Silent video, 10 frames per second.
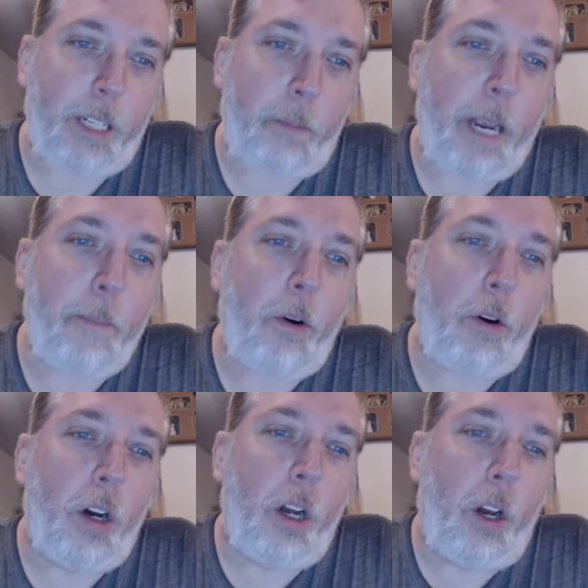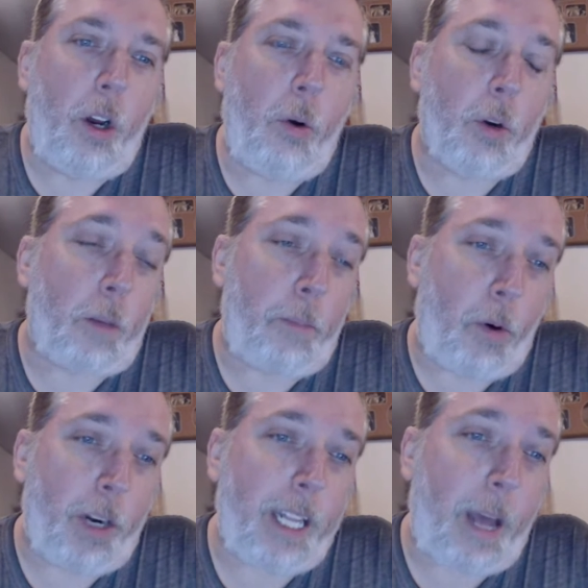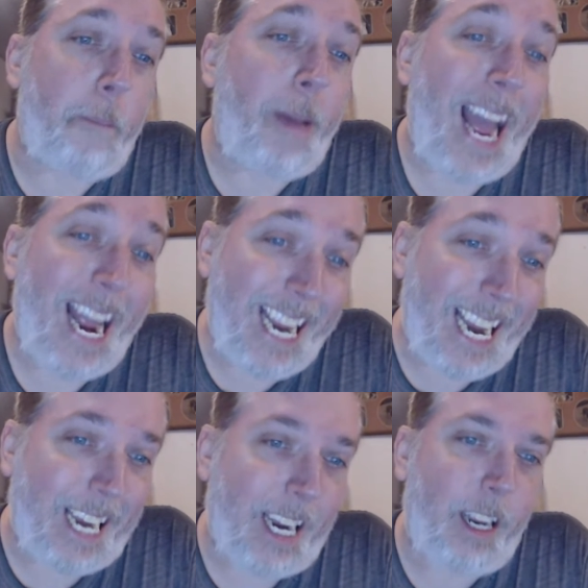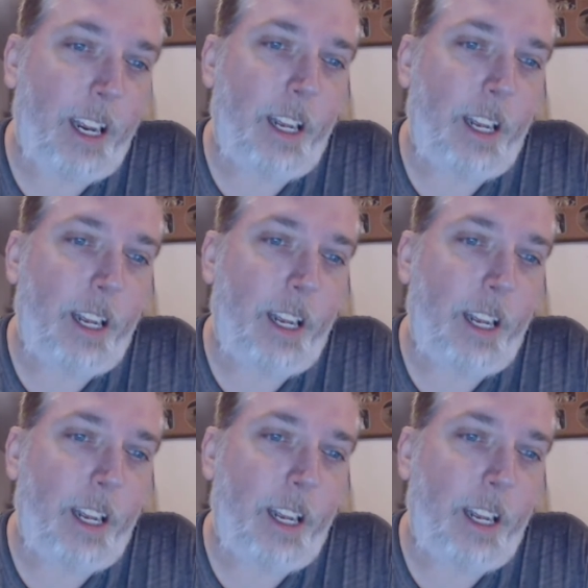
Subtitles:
It's people who are supporting them paying